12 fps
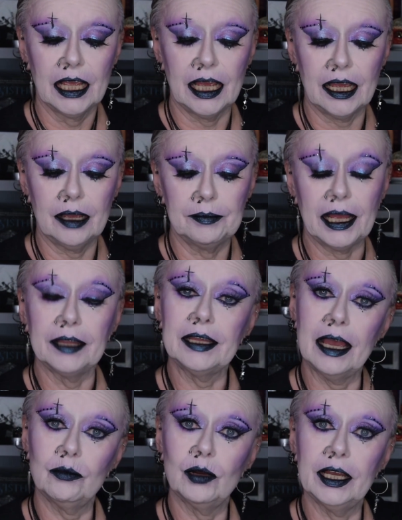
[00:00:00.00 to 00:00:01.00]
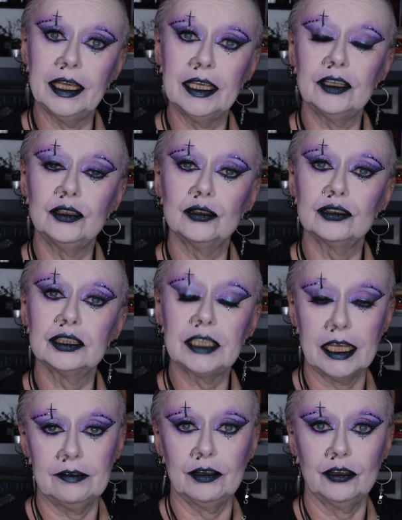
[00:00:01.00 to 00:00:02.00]
And that way you'll
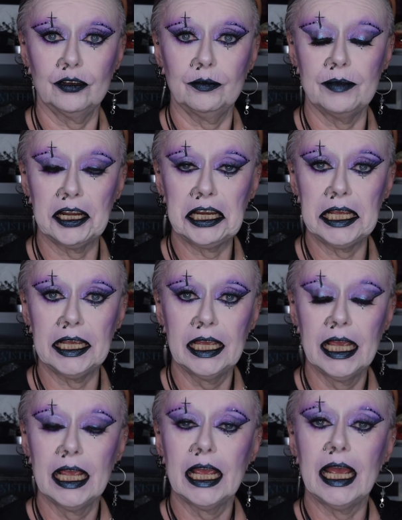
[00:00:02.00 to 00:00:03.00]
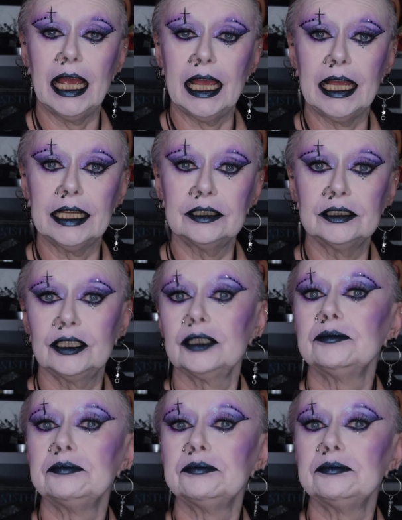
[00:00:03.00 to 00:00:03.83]
save a lot of money, and